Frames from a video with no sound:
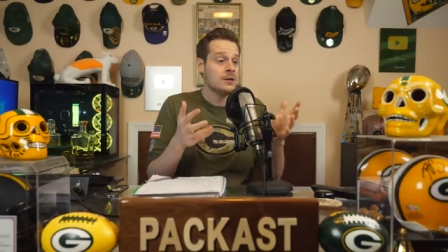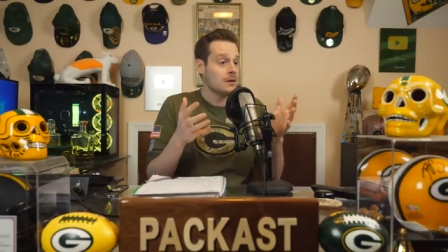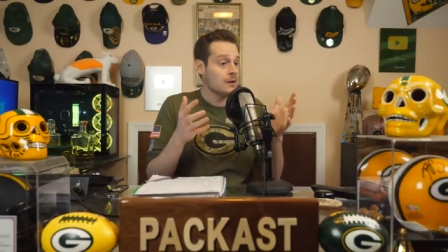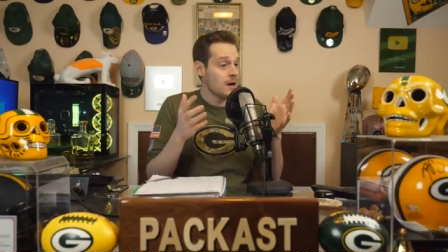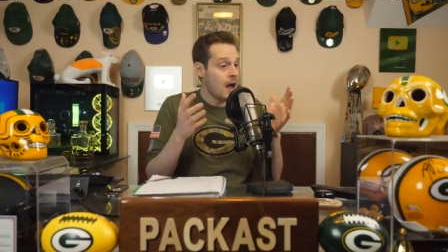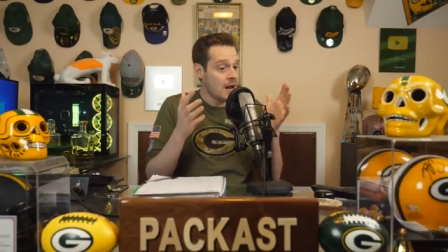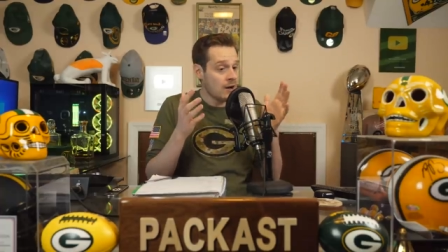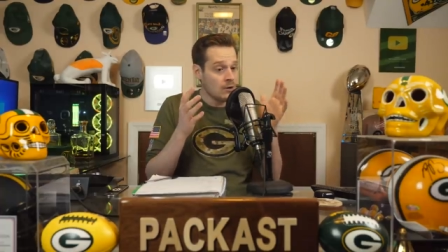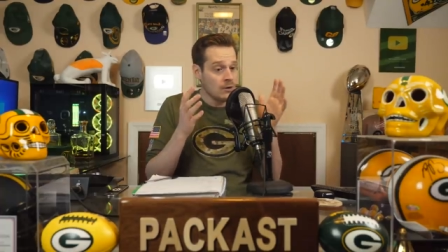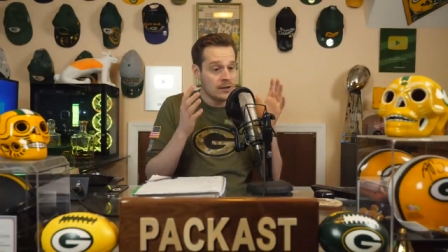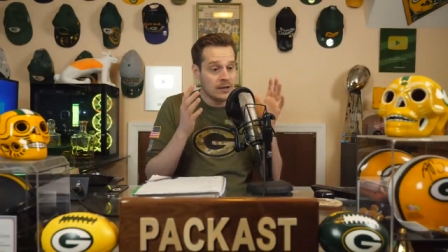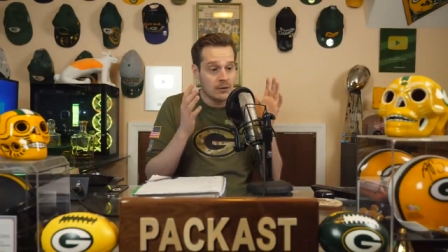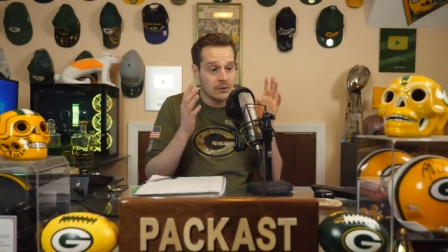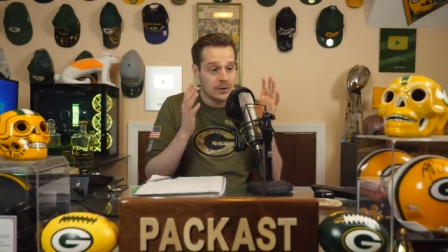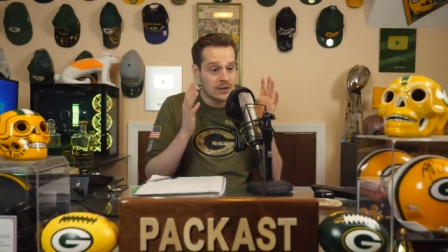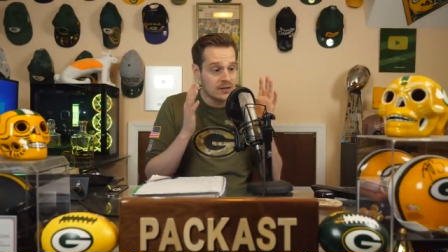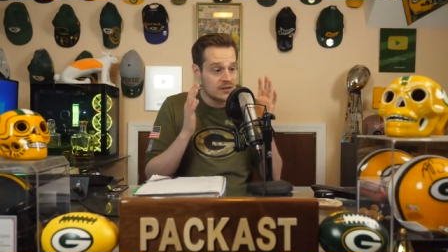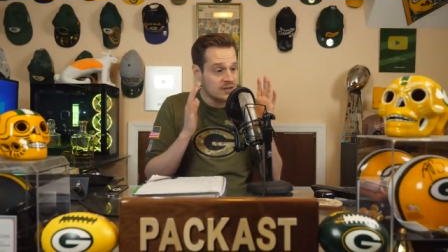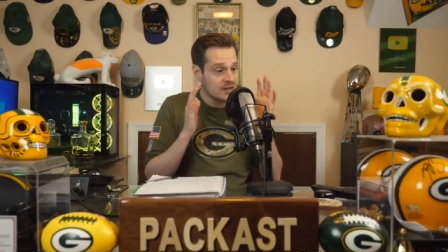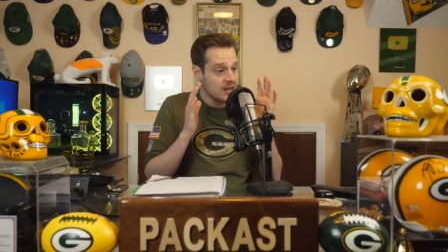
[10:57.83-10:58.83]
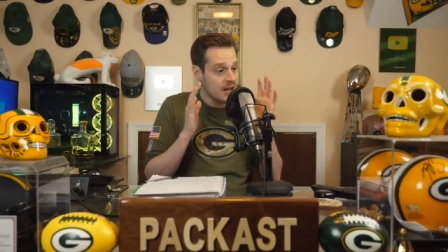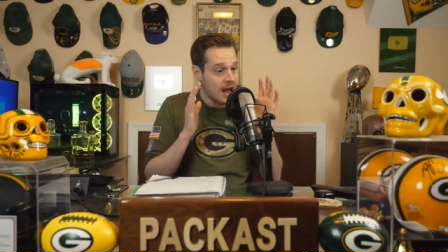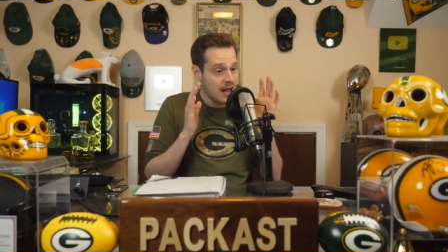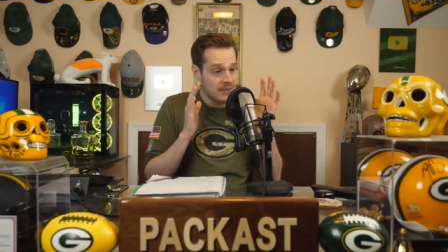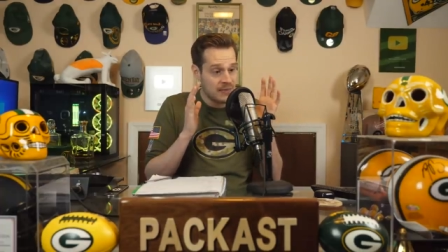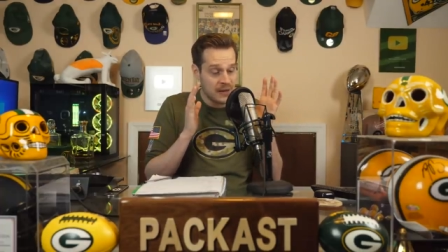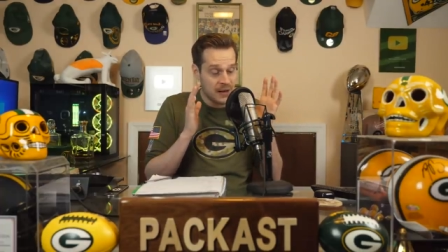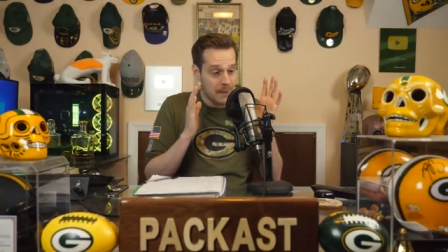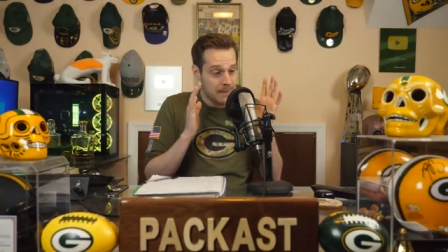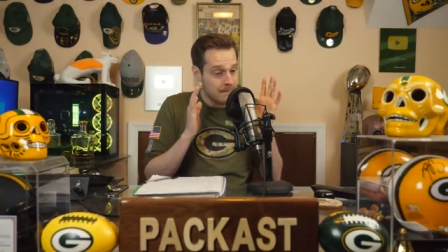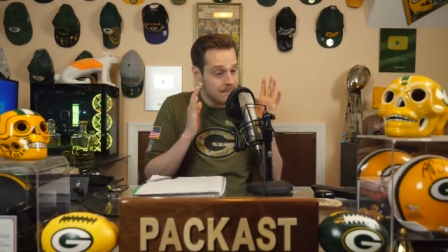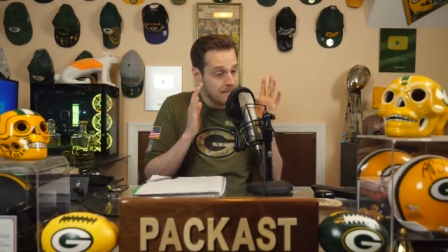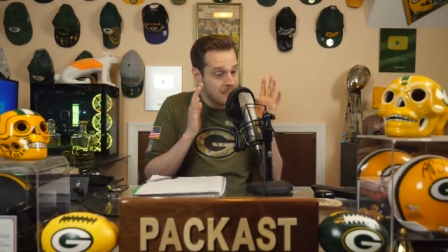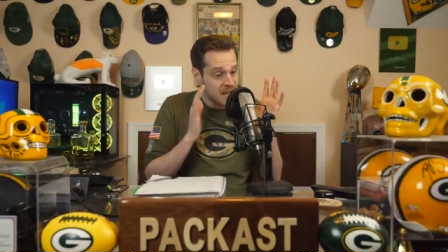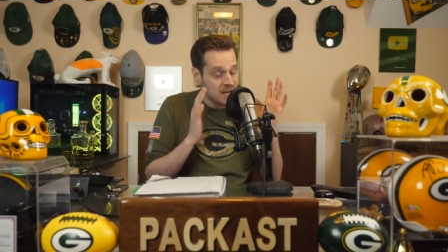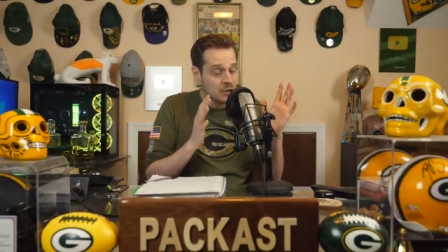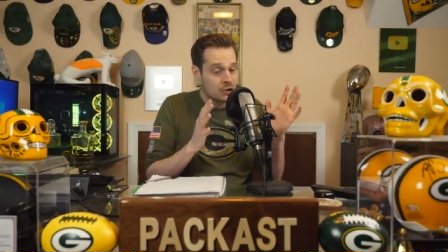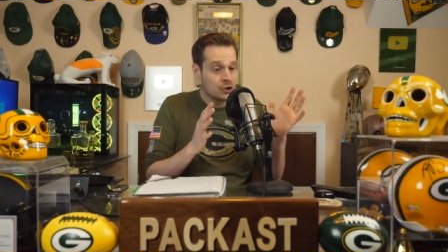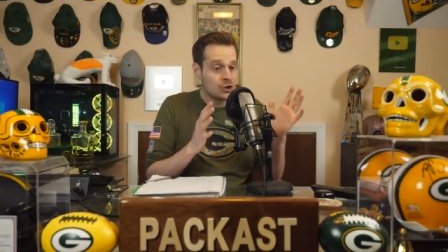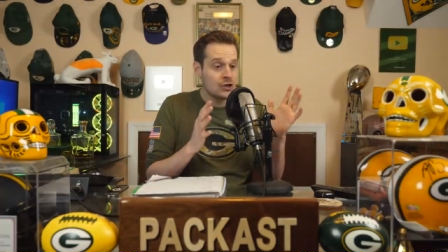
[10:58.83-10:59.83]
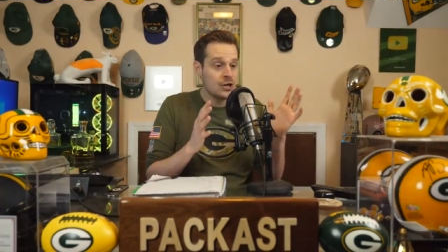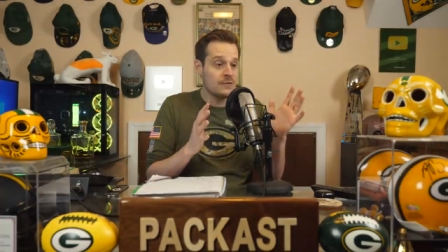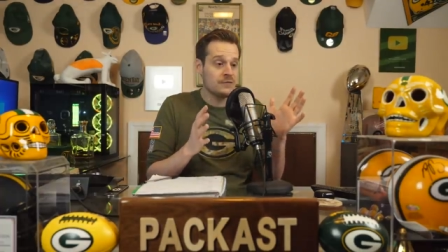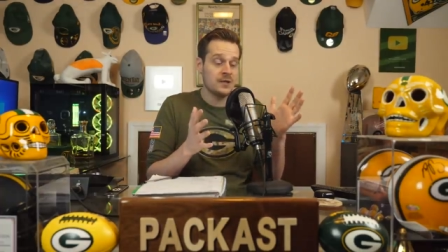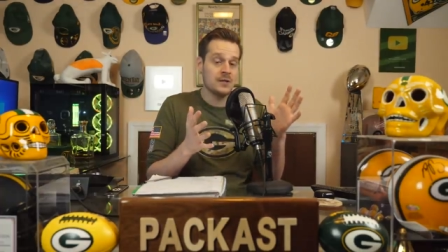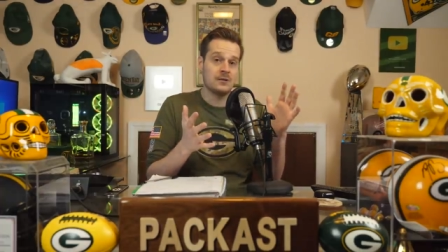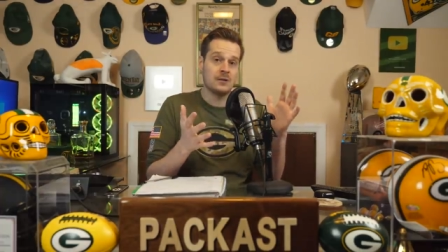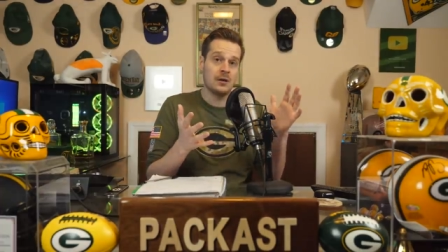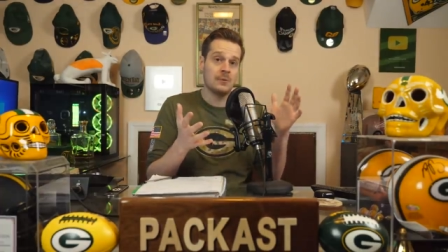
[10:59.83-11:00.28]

you're not only going to see, I think, a big shift